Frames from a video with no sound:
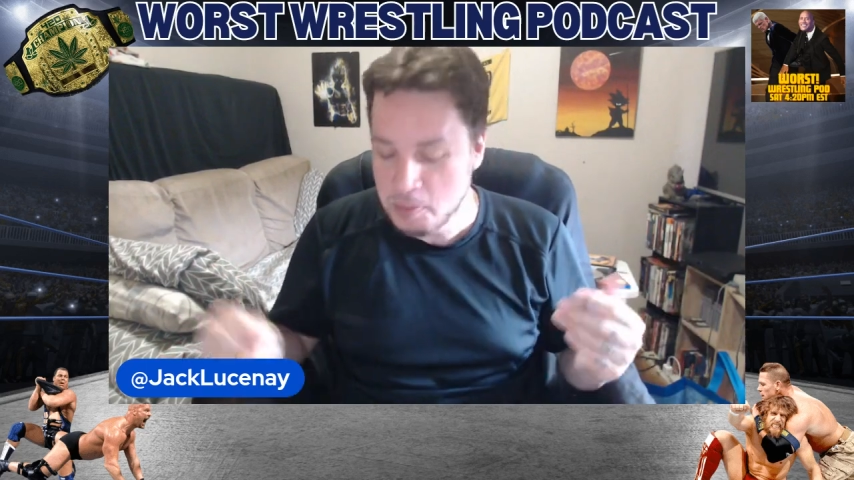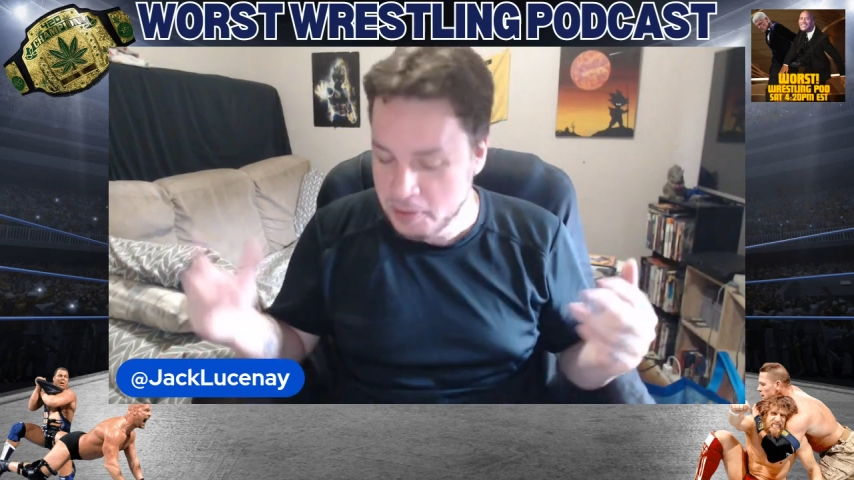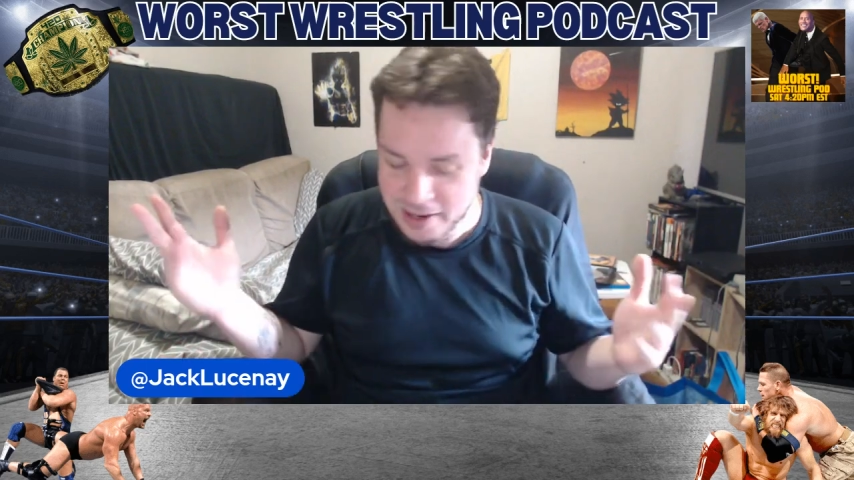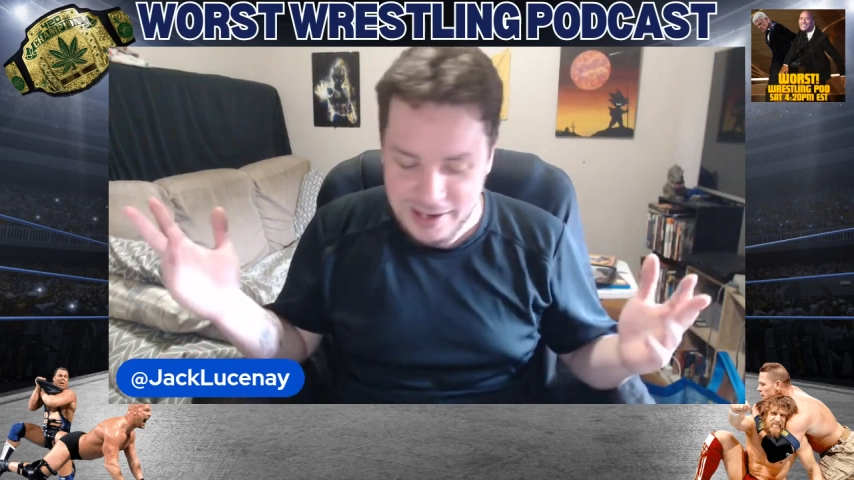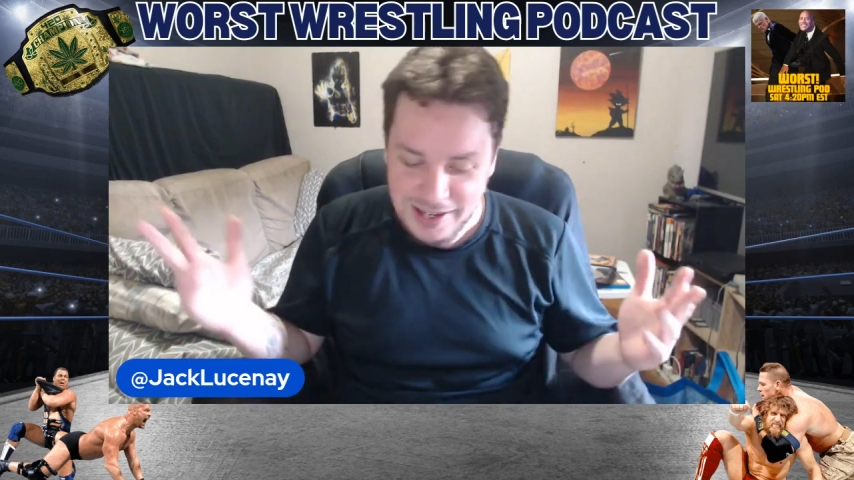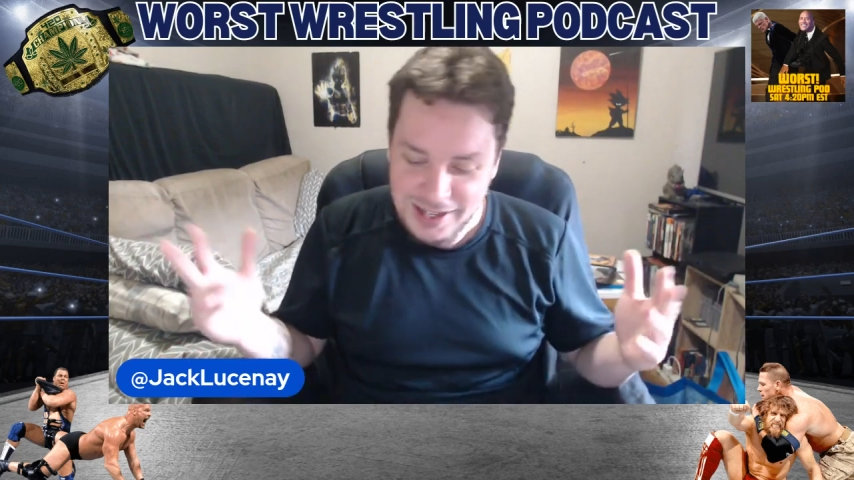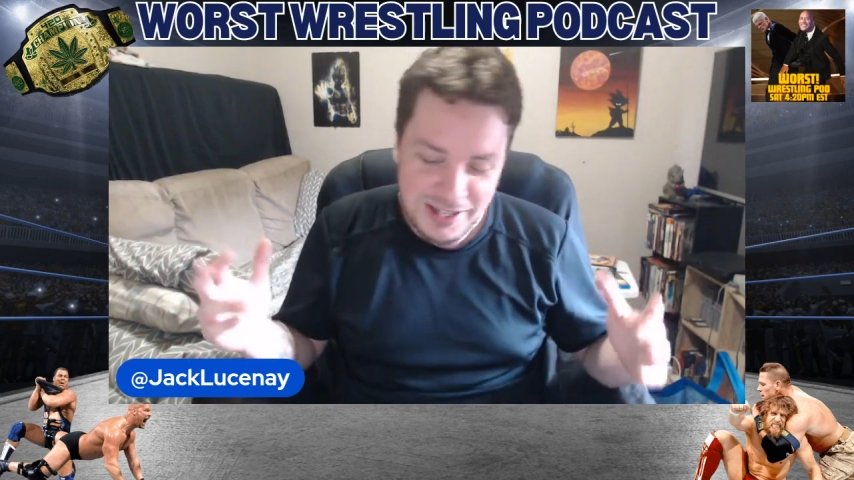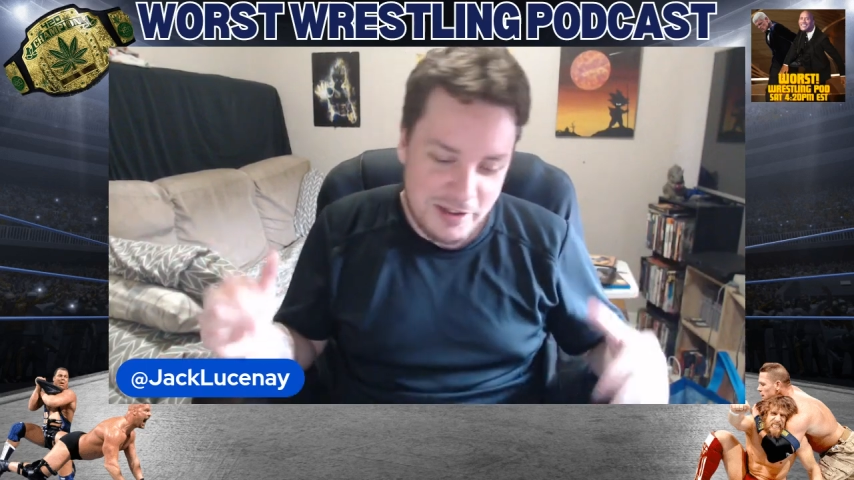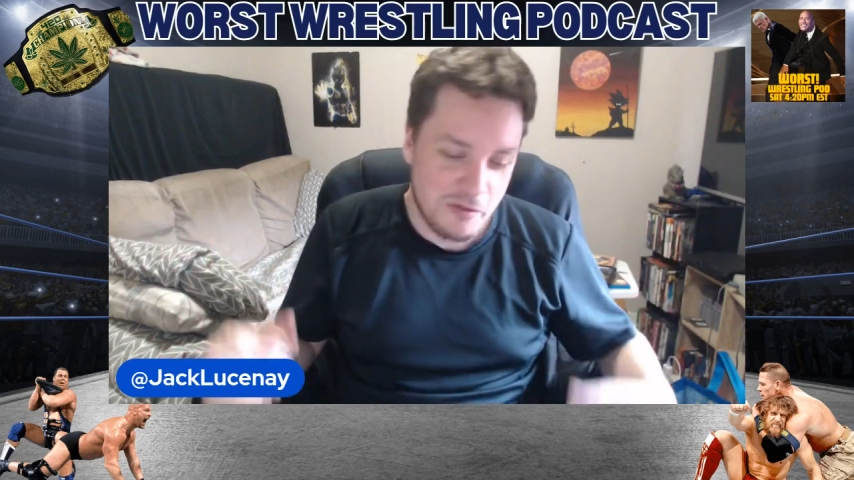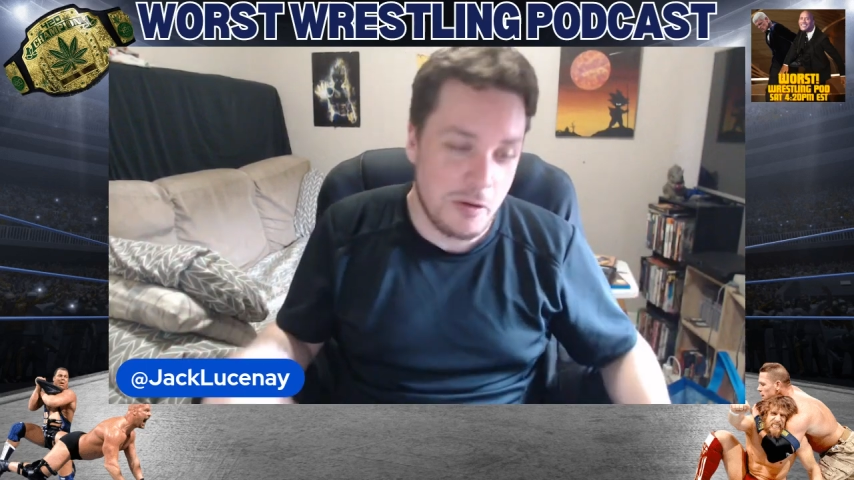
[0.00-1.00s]
but
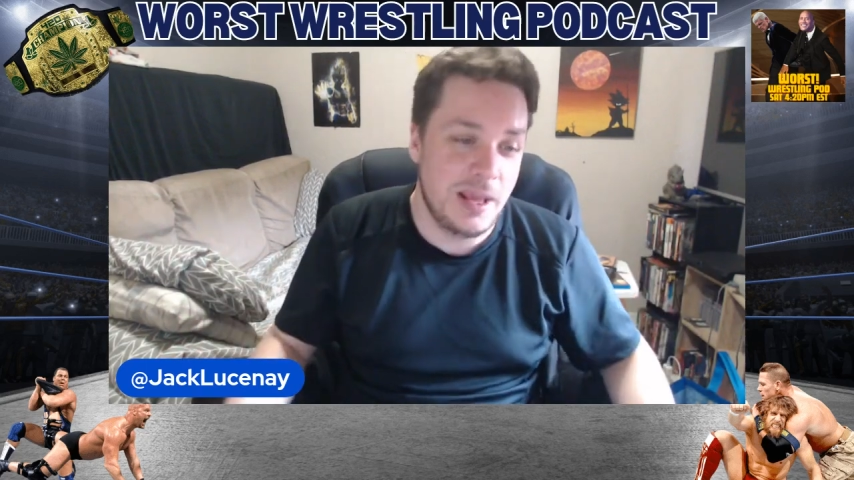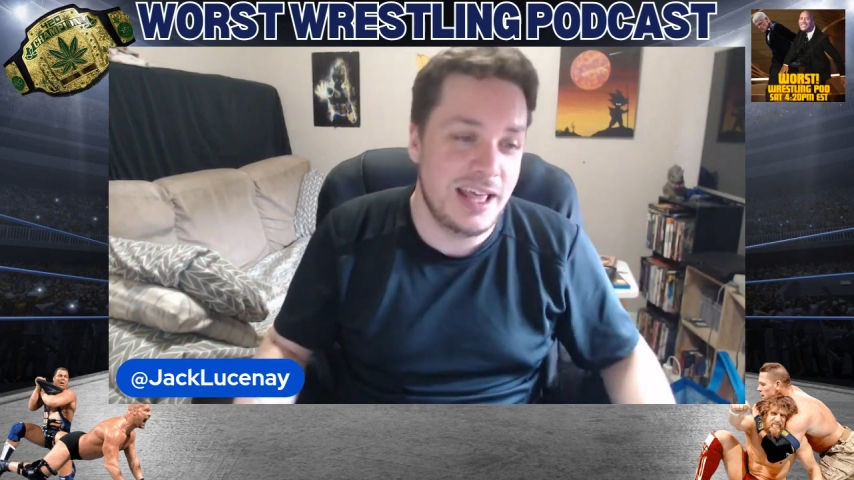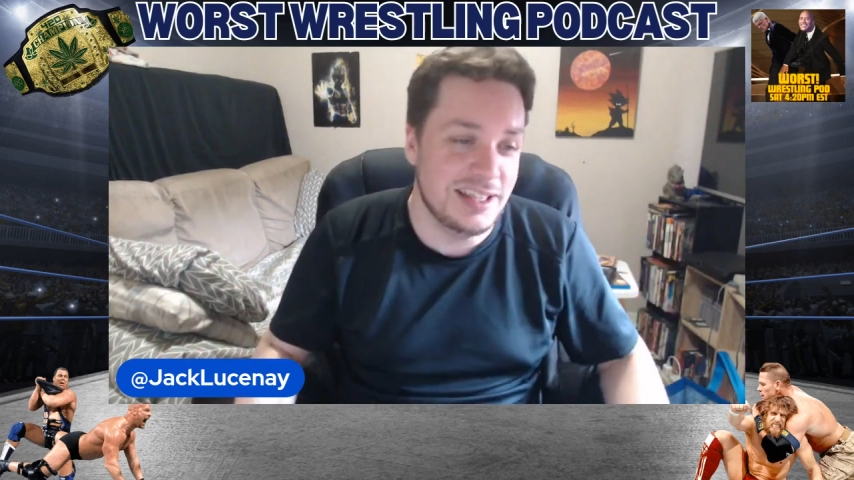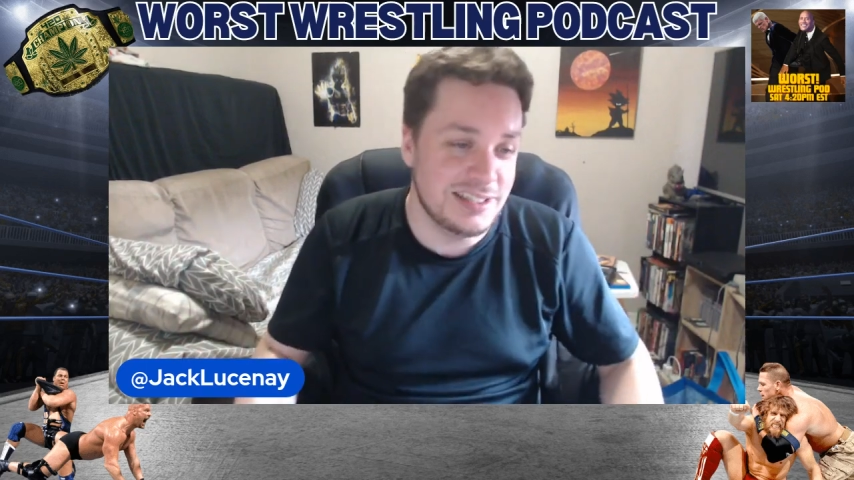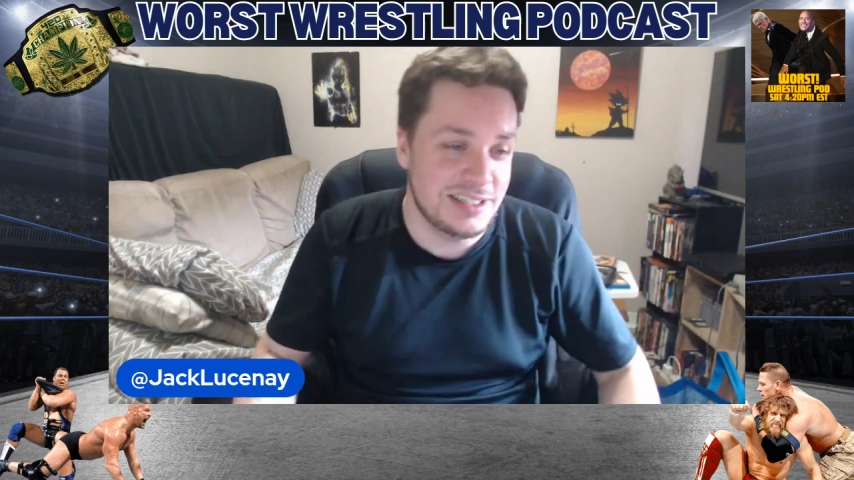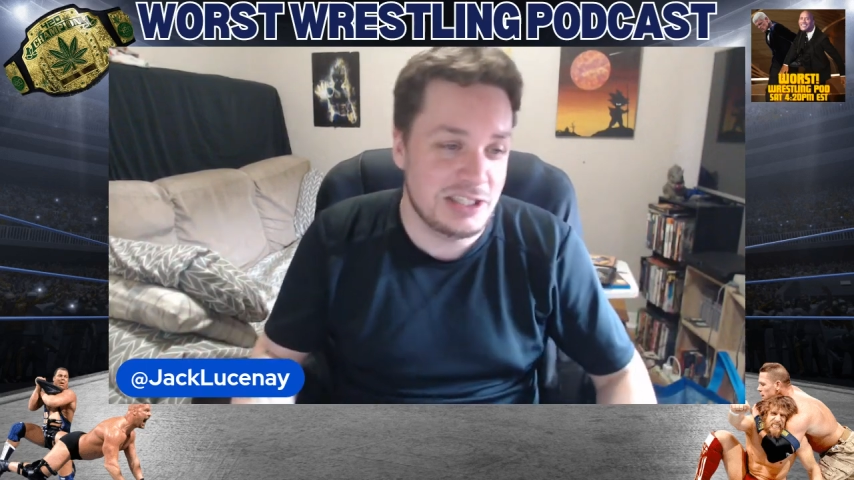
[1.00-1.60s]
for me, this is